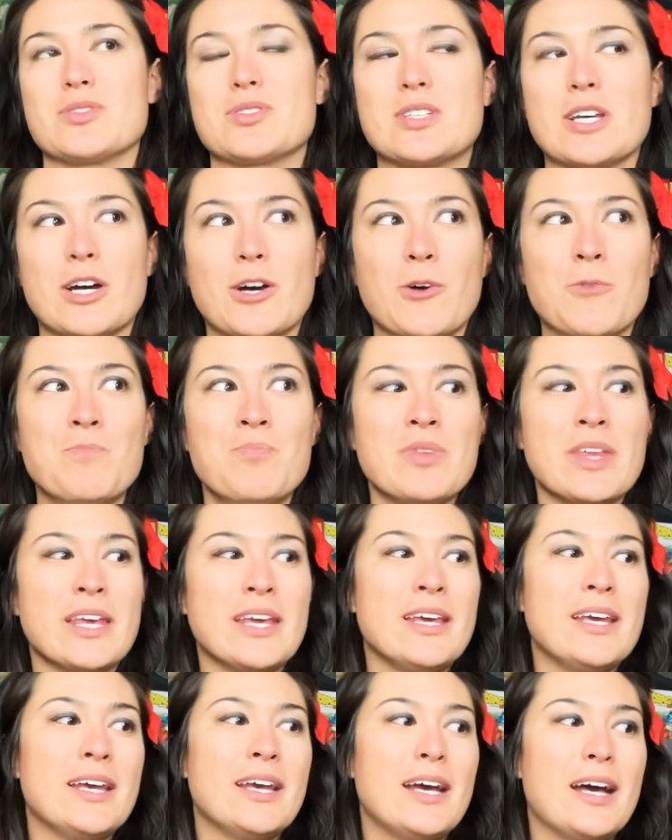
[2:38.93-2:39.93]
So
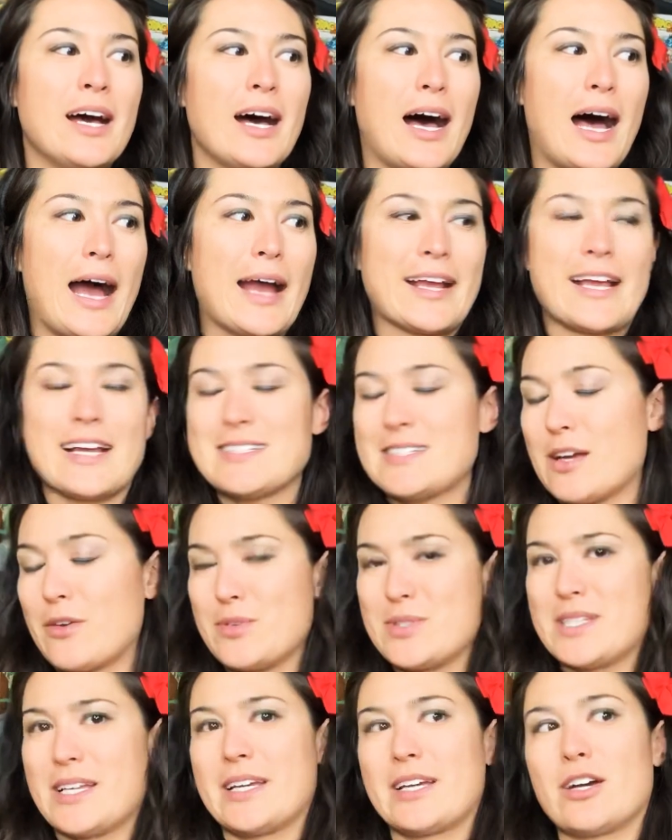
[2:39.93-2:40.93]
I guess I
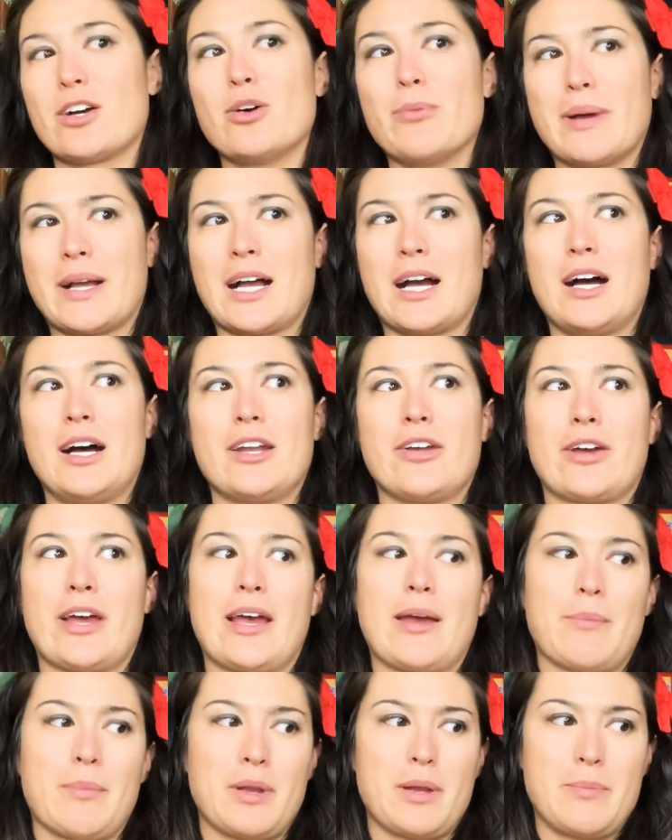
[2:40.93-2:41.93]
was like, oh my god,
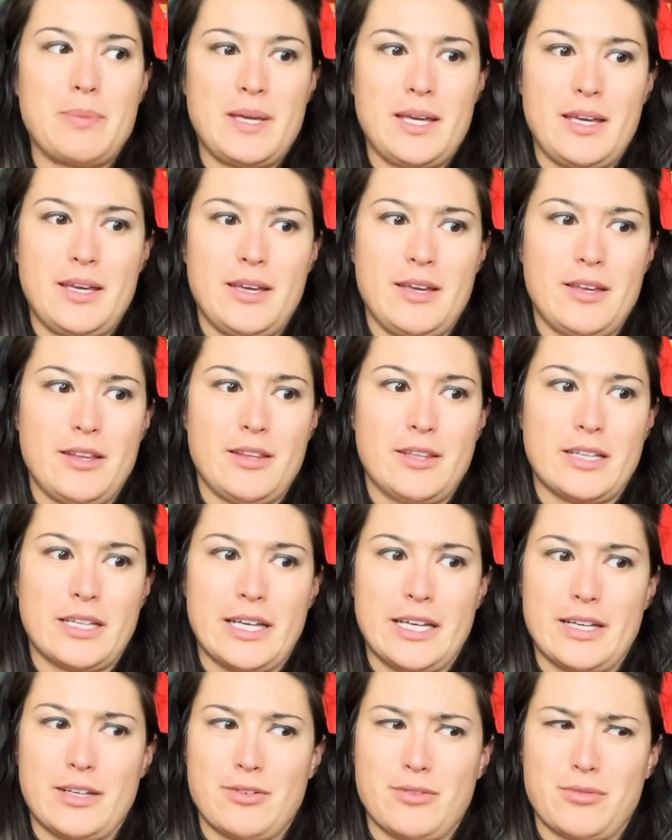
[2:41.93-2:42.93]
okay, I'm gonna be
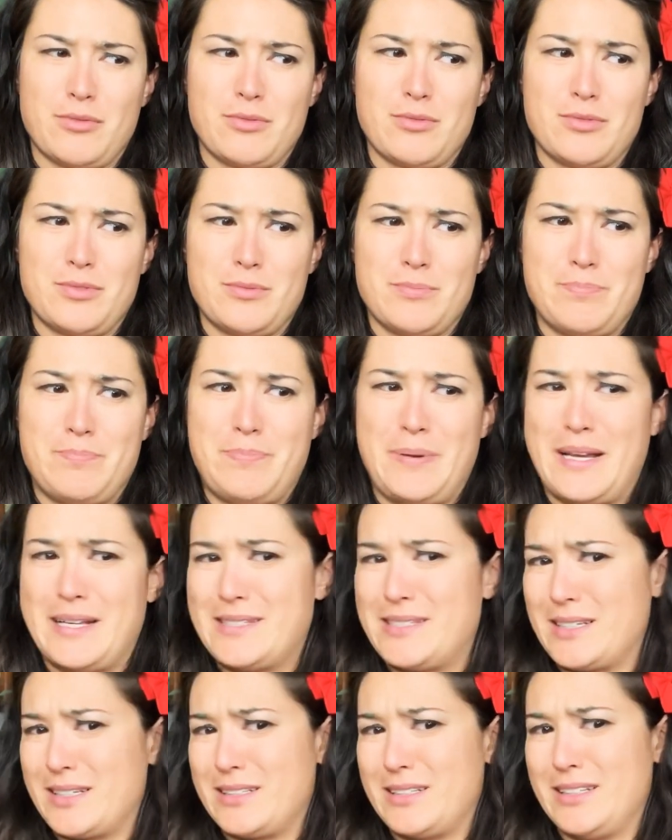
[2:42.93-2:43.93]
like
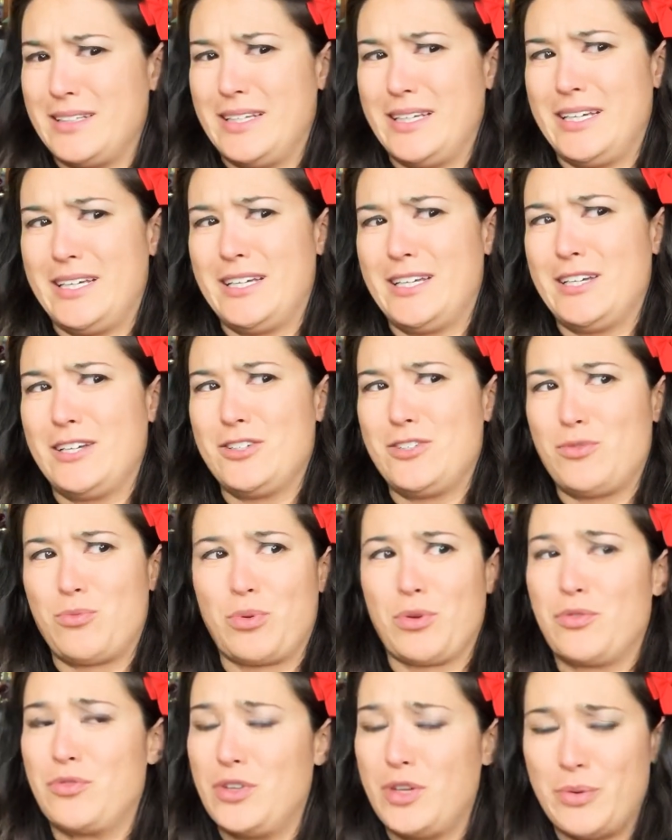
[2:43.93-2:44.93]
basically
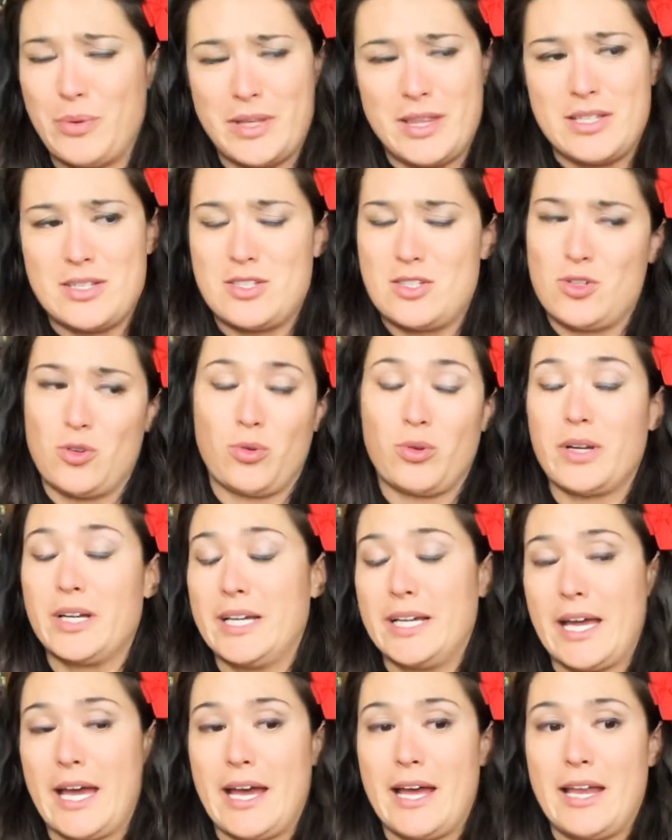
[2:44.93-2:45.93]
reviewing the story
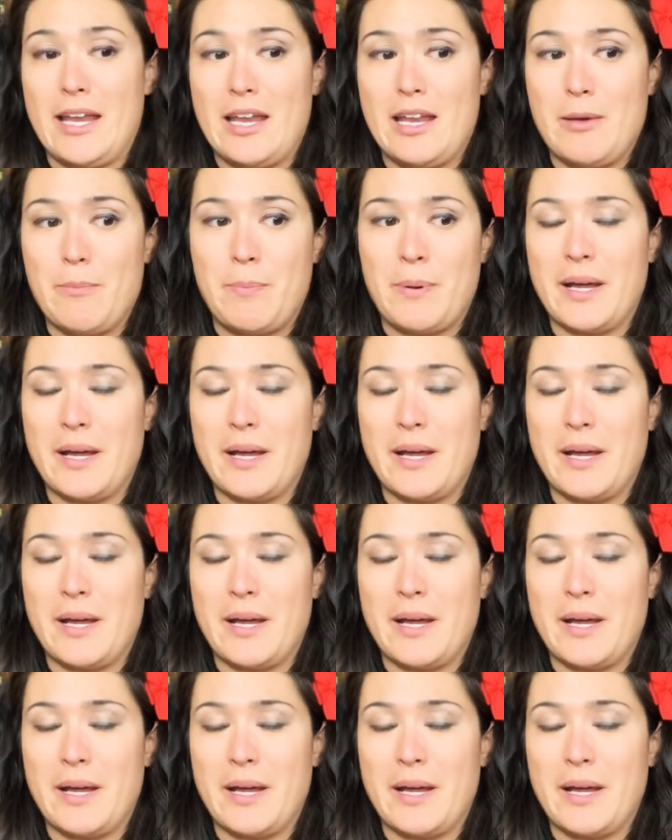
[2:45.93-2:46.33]
again.